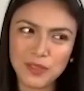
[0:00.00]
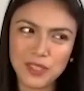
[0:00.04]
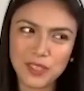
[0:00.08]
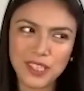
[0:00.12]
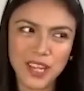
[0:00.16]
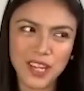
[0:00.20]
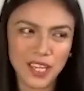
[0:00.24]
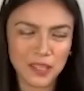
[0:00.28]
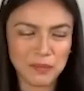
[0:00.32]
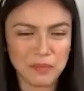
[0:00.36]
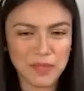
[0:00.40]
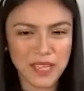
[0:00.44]

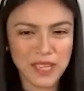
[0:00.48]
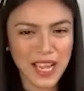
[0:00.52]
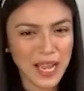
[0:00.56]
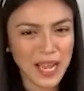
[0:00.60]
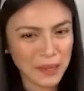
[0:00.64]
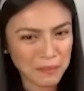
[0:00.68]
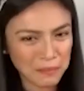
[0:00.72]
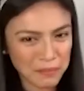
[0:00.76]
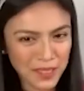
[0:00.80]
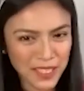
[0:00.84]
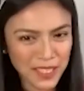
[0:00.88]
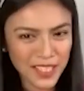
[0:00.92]
will God be
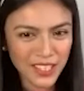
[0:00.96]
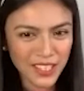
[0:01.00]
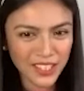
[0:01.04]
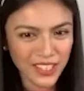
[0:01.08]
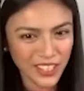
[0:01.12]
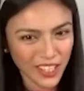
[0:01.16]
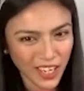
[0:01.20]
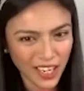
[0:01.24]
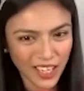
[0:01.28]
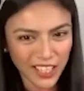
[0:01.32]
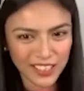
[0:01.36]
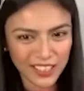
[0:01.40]
happy
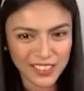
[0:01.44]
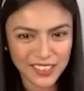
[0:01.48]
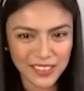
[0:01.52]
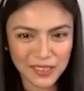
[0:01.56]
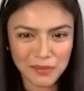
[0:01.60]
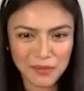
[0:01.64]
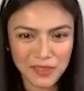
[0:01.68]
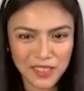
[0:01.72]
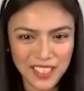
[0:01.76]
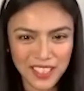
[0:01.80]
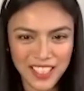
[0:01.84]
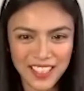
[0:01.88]
or not?
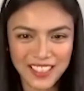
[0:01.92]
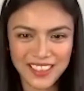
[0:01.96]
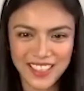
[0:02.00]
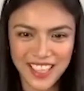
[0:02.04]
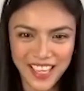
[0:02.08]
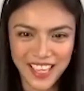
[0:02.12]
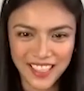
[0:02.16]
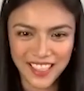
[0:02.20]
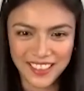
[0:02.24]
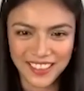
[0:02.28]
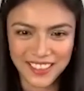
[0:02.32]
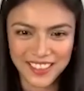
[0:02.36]
Something like
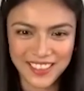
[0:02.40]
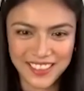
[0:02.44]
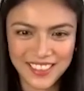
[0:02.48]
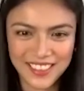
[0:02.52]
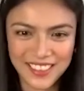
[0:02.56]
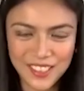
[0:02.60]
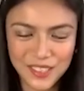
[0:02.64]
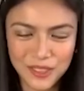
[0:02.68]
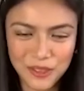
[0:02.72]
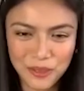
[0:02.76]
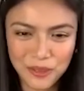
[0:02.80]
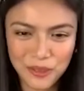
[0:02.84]
that.
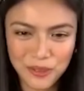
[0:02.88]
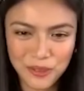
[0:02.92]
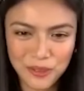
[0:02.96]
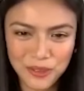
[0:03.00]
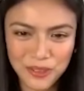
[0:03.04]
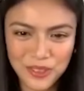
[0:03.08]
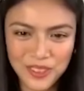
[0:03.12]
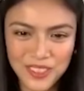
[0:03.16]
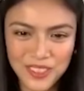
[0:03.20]
So